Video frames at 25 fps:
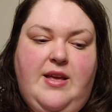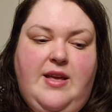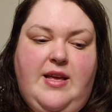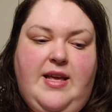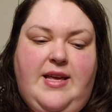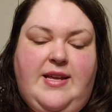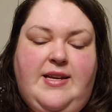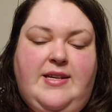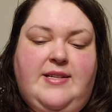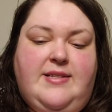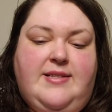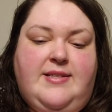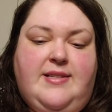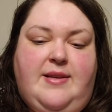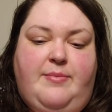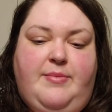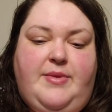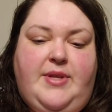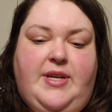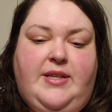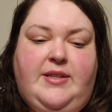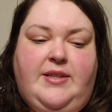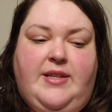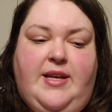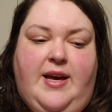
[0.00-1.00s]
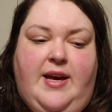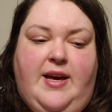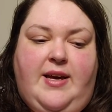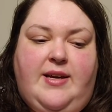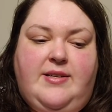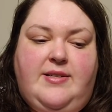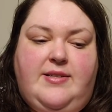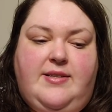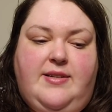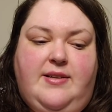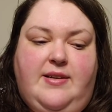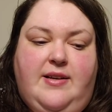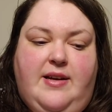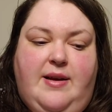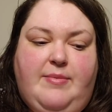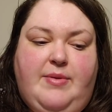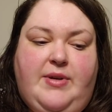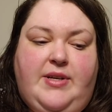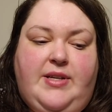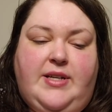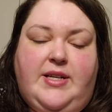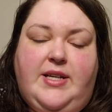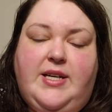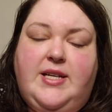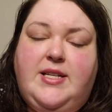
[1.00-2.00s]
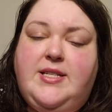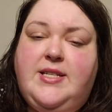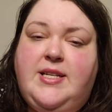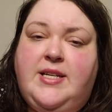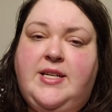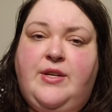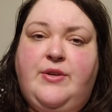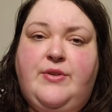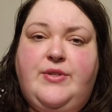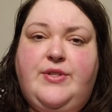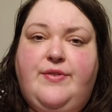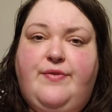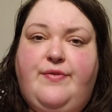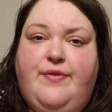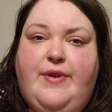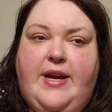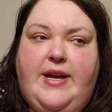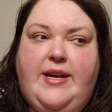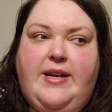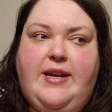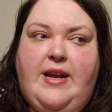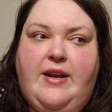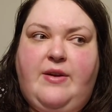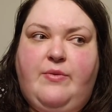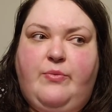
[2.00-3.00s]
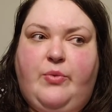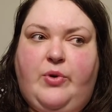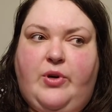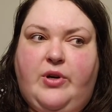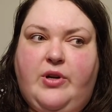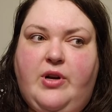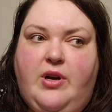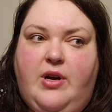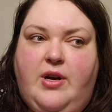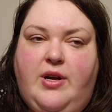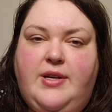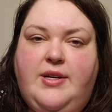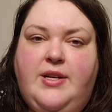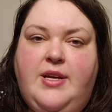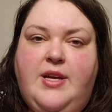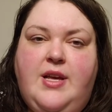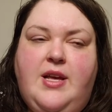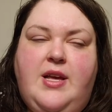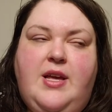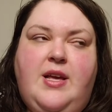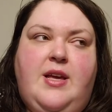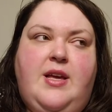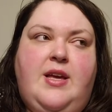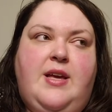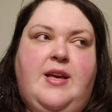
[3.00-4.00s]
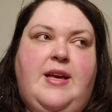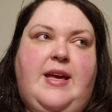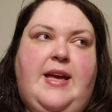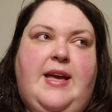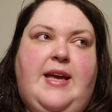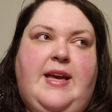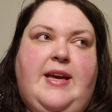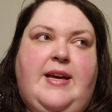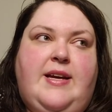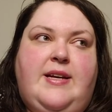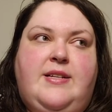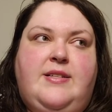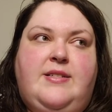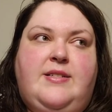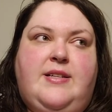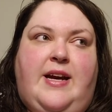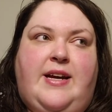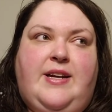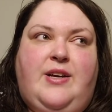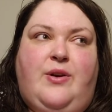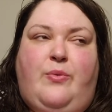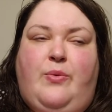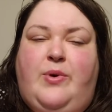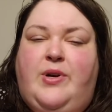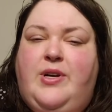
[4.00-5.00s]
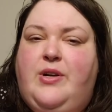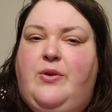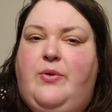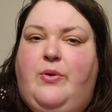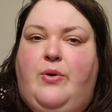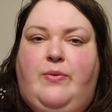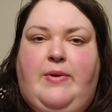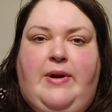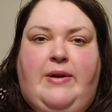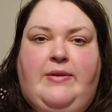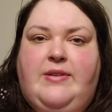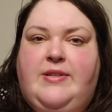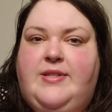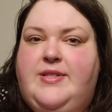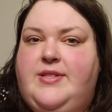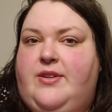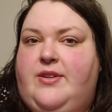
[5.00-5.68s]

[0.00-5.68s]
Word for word: it is something that I'm going to continue to fight and work on. And I don't want to go around in